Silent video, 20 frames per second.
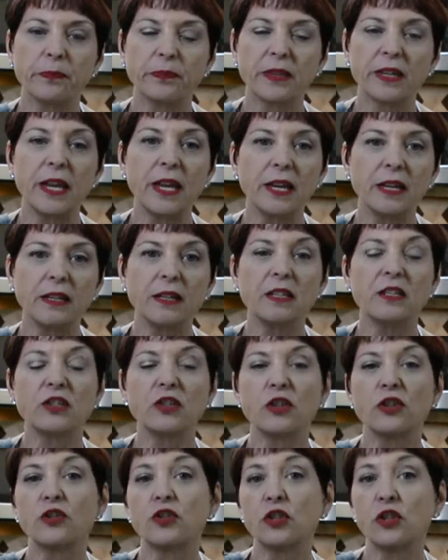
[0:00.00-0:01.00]
candy
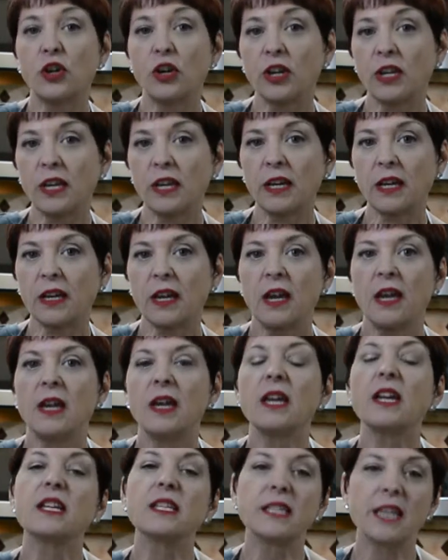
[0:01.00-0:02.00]
starts cooking,
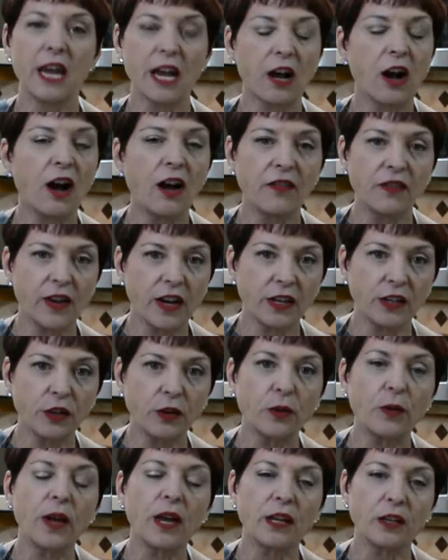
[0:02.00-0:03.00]
it could take off on
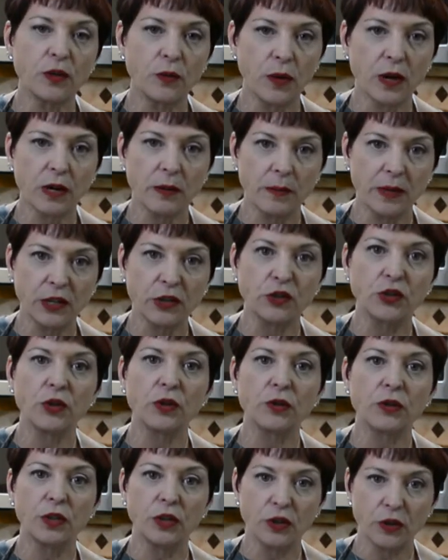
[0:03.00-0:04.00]
you, and you want to make
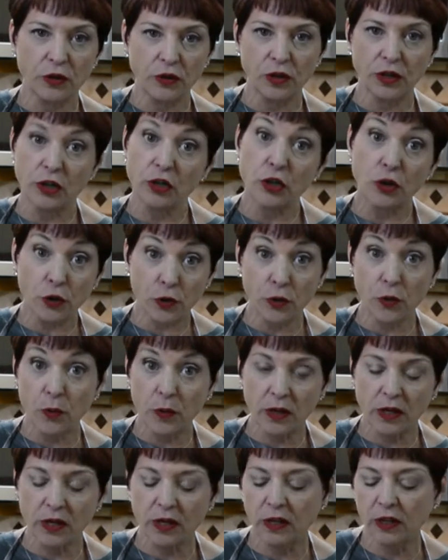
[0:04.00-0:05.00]
sure that you're the
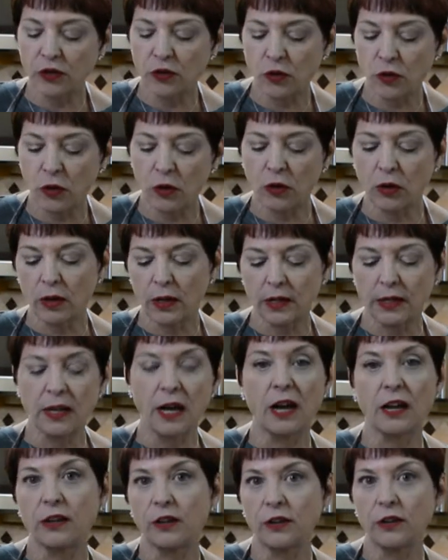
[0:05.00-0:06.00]
one in control and
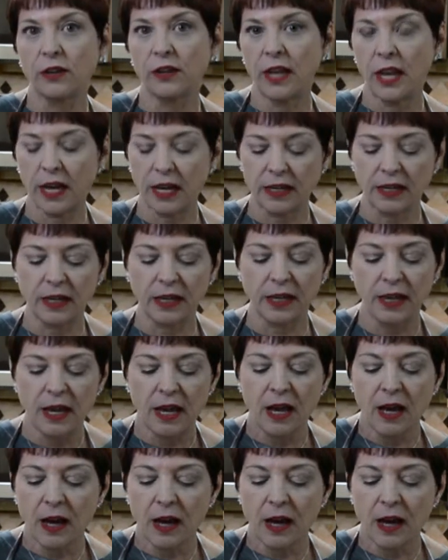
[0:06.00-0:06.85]
not your candy.